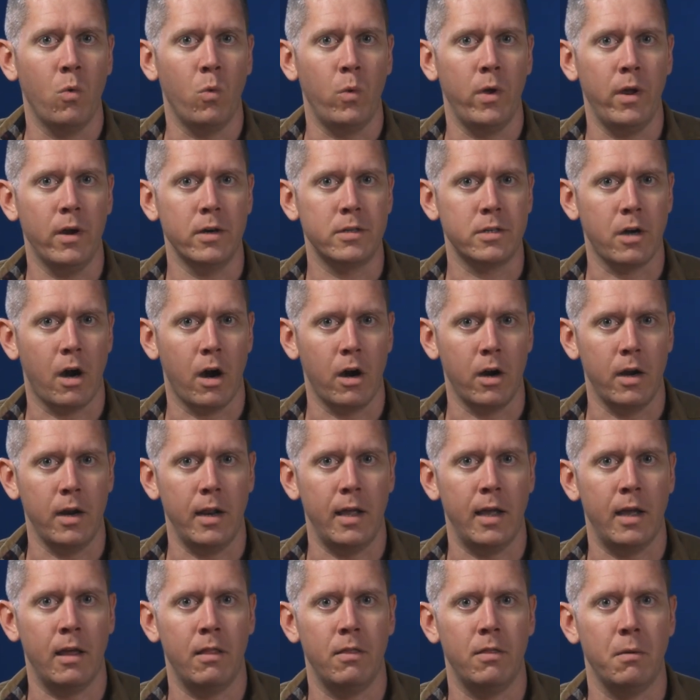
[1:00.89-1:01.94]
we are
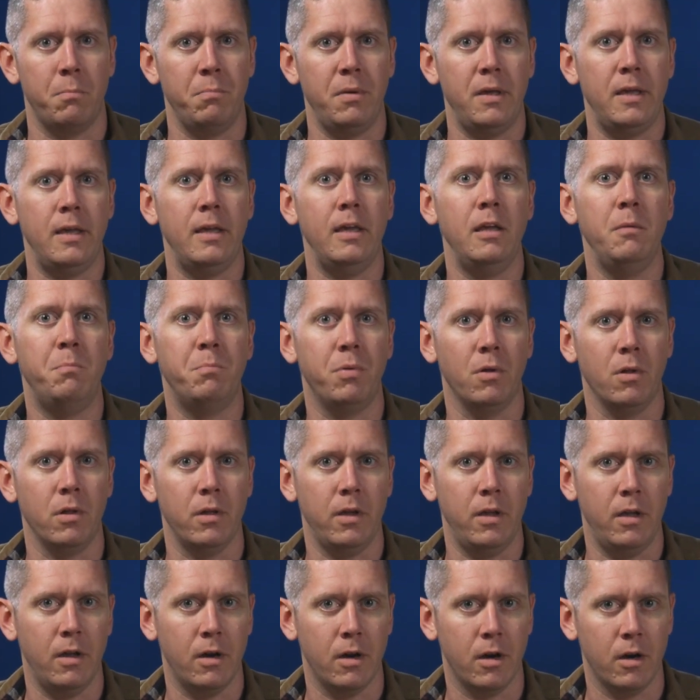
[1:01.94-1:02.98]
targeting the people
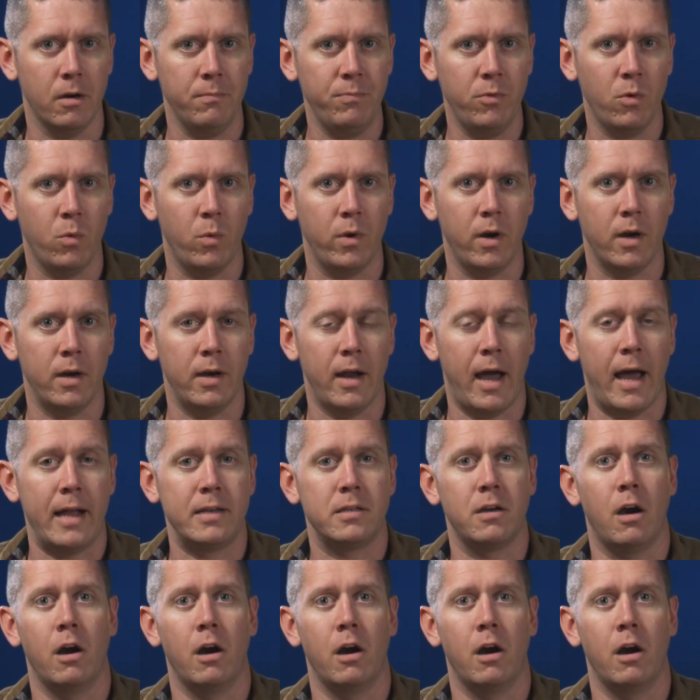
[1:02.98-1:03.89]
here. We are not